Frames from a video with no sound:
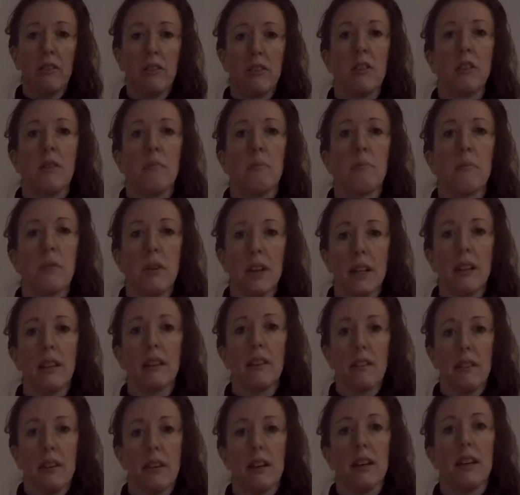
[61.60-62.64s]
to bring the
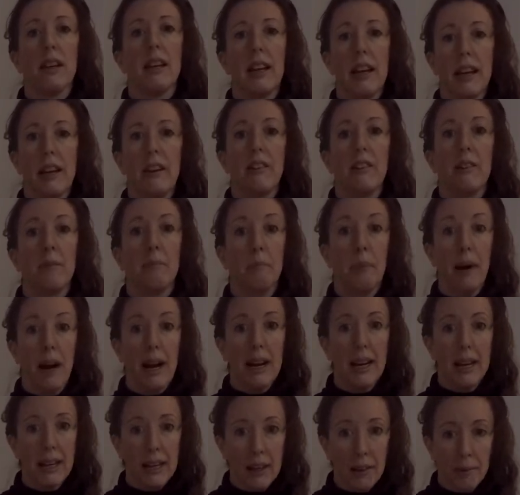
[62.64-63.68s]
circulation
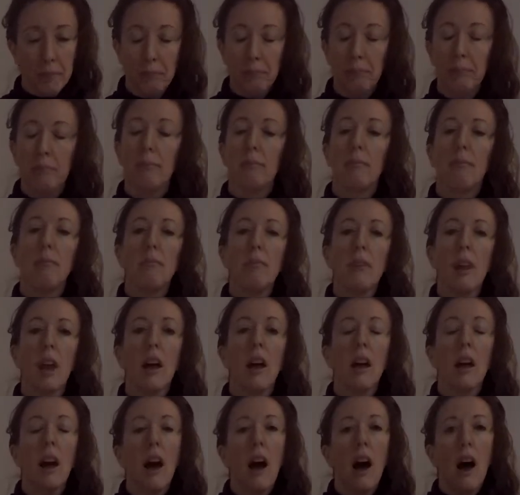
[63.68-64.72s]
back.
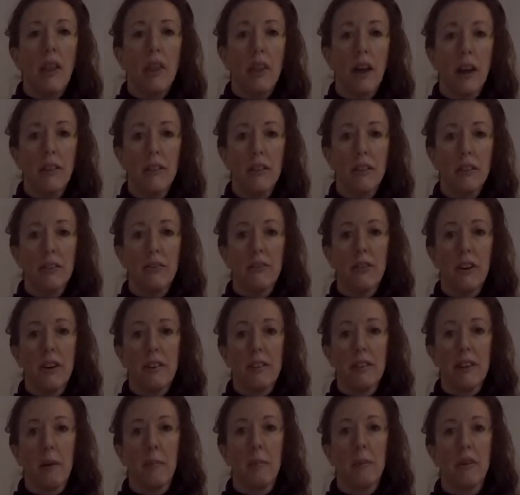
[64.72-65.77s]
Then do the
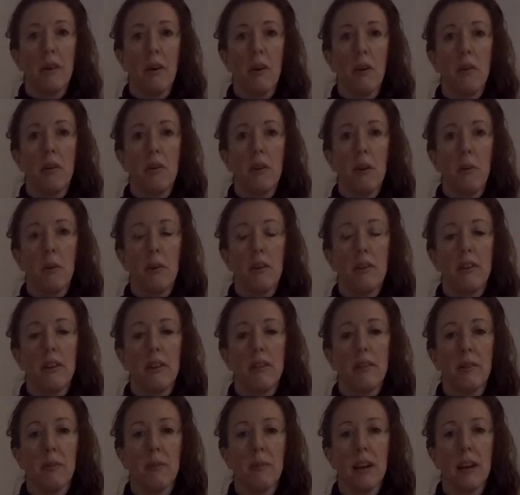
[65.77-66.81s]
first episode, which is
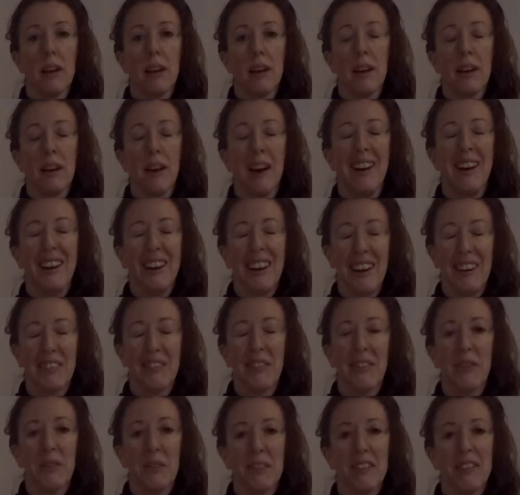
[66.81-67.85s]
something I've
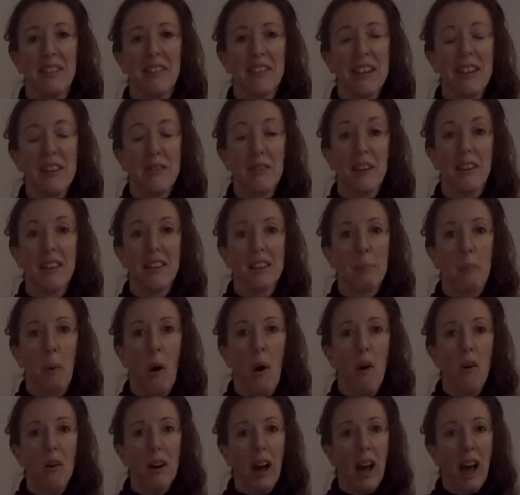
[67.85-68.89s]
called the secret
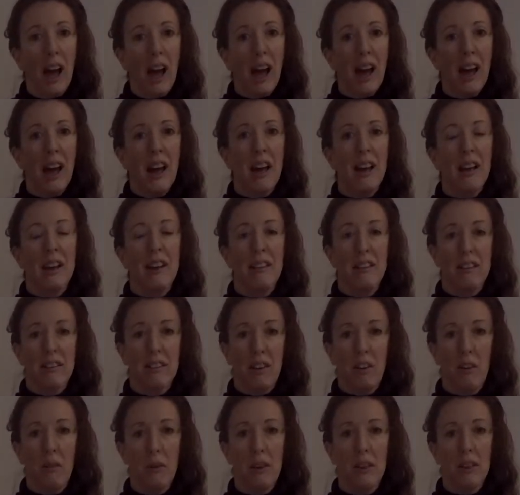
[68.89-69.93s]
spock. You
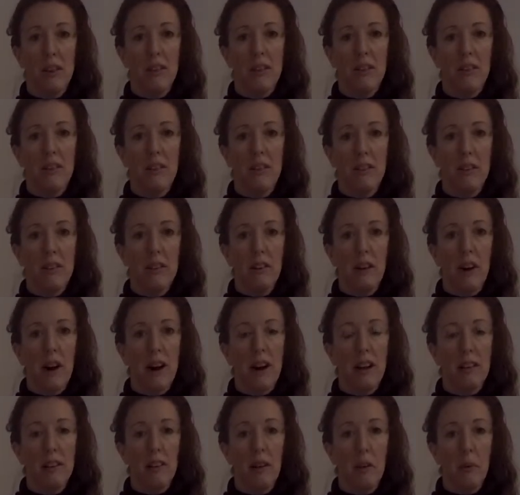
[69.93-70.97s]
start with your
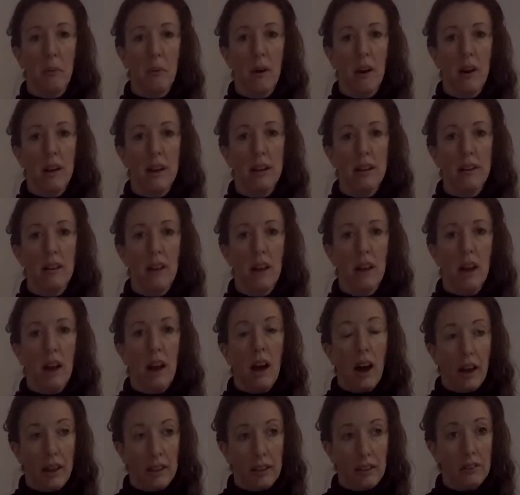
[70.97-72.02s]
hands upright,
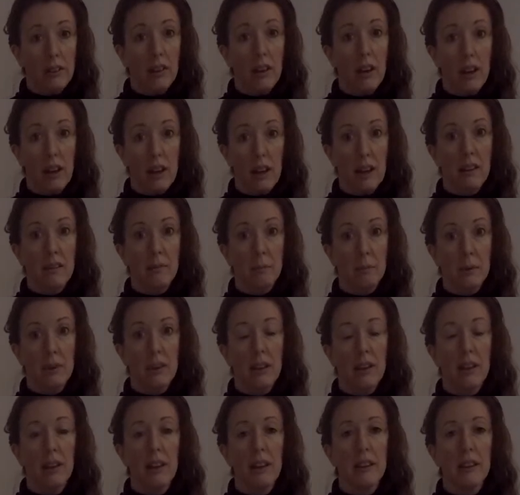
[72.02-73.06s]
and it is
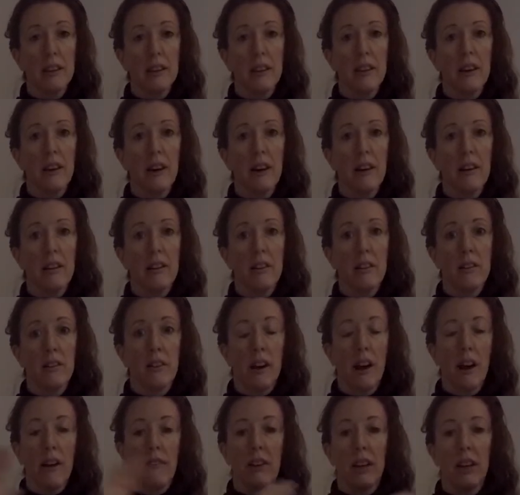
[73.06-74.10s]
particular that you're
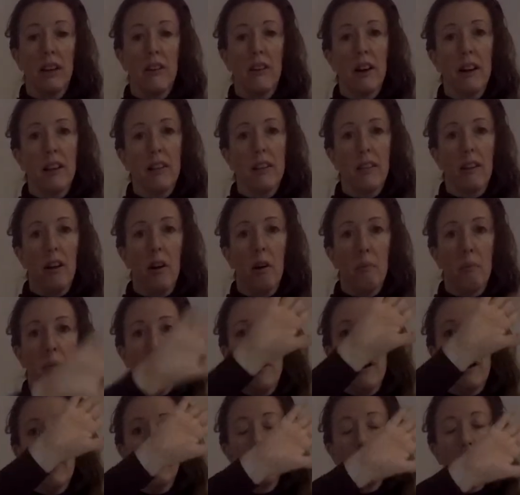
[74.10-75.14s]
having your hands
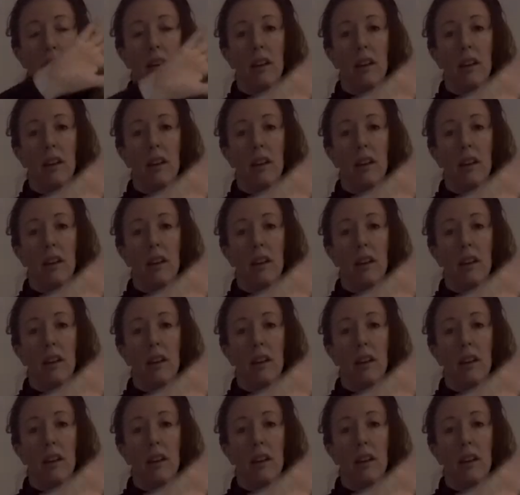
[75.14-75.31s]
upright